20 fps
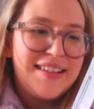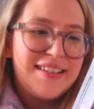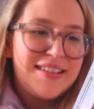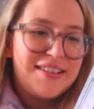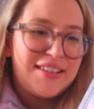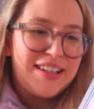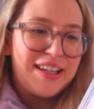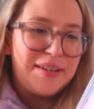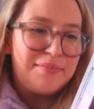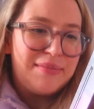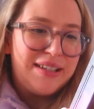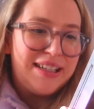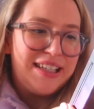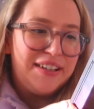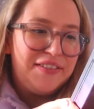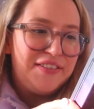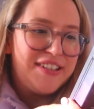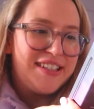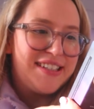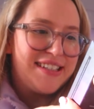so like
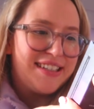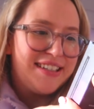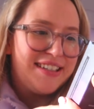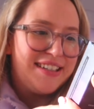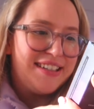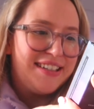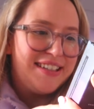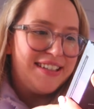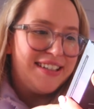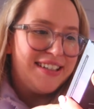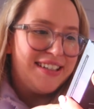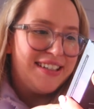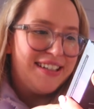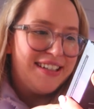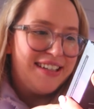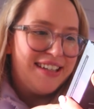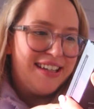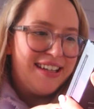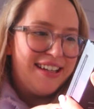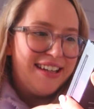Maleficent,
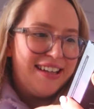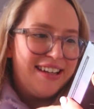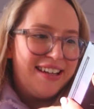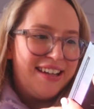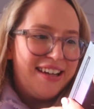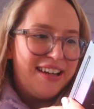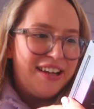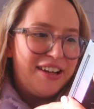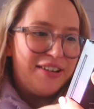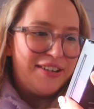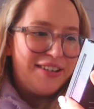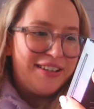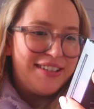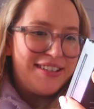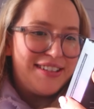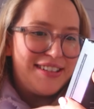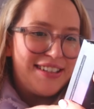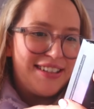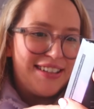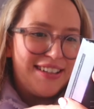
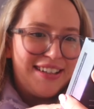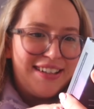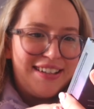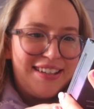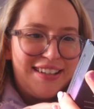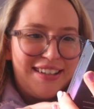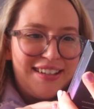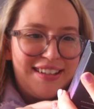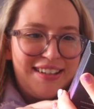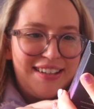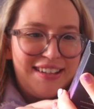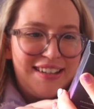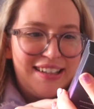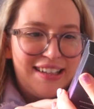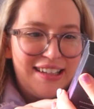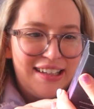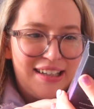Ursula,